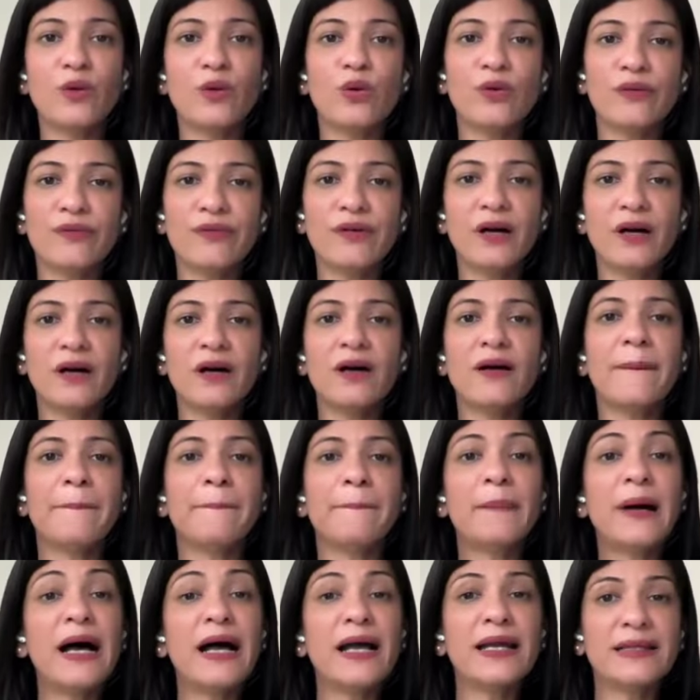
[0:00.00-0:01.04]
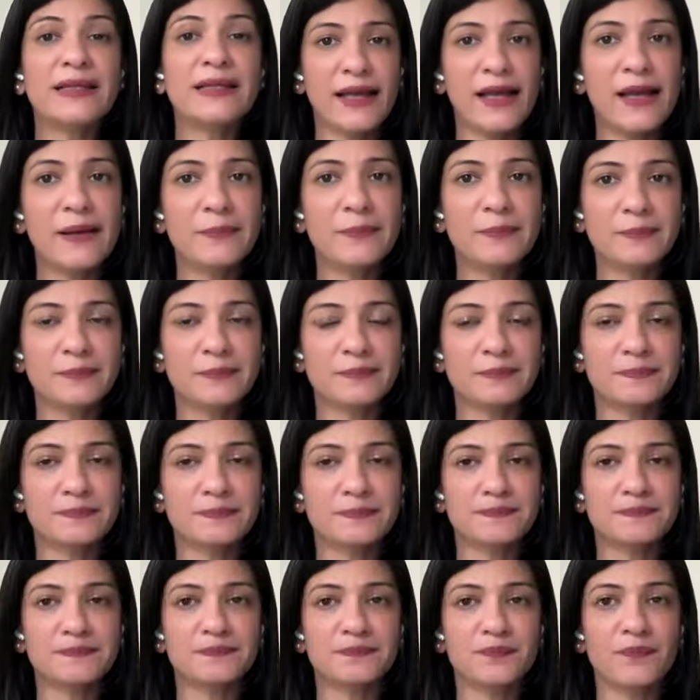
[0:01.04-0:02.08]
over by
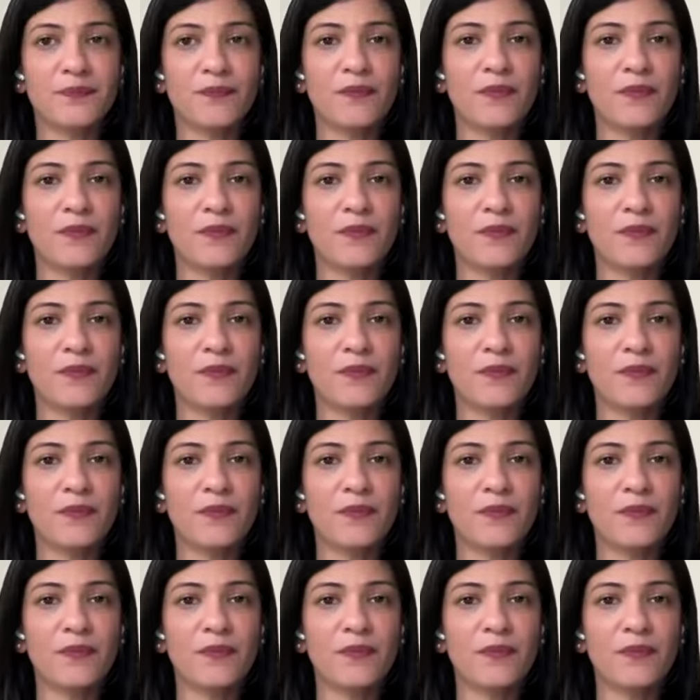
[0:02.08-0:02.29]
them.